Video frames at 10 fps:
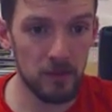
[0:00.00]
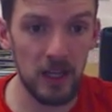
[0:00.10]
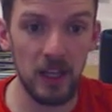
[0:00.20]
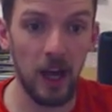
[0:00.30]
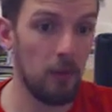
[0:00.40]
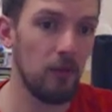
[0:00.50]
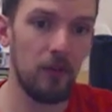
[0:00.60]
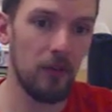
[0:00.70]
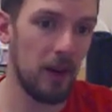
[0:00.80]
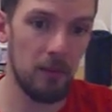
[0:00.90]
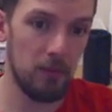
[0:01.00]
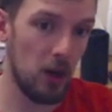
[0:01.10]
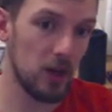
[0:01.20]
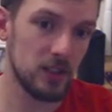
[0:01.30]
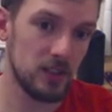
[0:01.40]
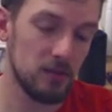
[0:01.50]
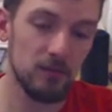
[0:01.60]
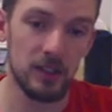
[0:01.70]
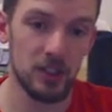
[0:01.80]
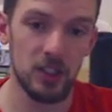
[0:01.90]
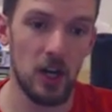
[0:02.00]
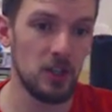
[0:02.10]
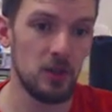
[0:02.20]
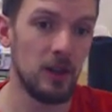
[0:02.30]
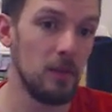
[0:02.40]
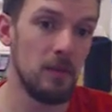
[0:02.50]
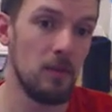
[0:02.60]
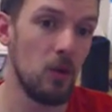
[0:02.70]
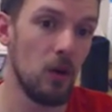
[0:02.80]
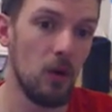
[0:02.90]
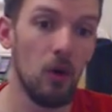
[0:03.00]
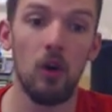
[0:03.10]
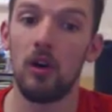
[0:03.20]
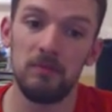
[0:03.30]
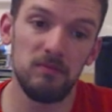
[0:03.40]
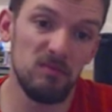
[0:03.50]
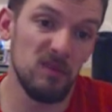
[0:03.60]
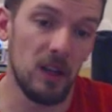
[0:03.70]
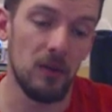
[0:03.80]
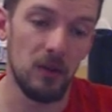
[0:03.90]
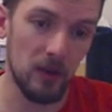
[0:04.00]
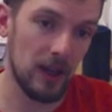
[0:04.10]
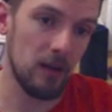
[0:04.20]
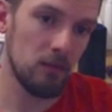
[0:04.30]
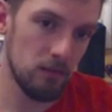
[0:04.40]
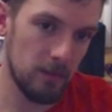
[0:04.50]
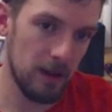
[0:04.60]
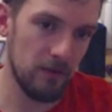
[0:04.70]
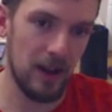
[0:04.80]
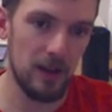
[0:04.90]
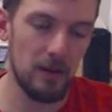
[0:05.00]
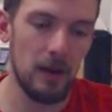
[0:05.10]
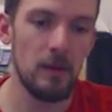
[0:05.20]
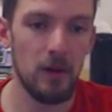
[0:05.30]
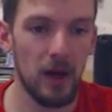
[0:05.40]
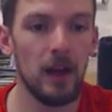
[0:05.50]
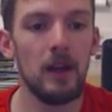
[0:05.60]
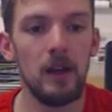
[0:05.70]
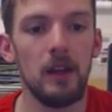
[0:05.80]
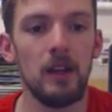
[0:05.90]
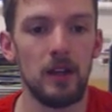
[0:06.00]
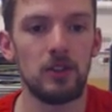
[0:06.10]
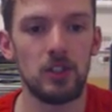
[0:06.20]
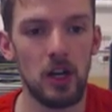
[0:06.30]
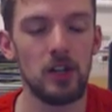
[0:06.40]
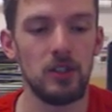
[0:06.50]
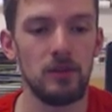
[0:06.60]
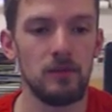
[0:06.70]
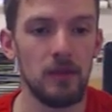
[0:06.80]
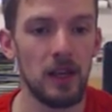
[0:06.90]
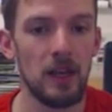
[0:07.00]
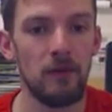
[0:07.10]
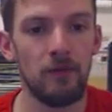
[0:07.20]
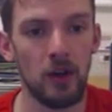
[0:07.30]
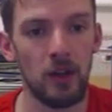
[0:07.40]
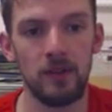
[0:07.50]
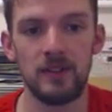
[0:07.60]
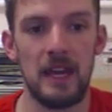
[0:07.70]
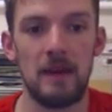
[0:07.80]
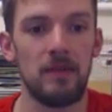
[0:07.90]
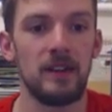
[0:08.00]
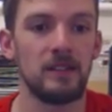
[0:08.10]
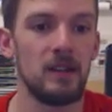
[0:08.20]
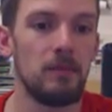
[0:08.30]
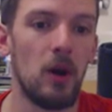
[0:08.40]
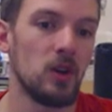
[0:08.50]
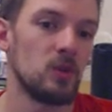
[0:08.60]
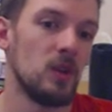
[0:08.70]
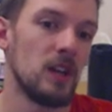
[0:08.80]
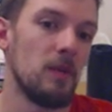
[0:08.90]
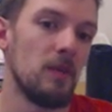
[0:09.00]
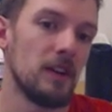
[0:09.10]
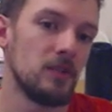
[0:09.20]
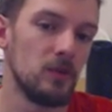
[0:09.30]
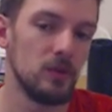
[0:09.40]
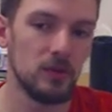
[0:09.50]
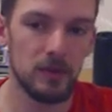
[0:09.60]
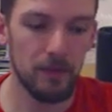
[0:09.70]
Gumph in a box and charge you a little bit more, or, you know, you'll get better value maybe, but, you know, charge you money for the same things in a box with a couple of extra rules.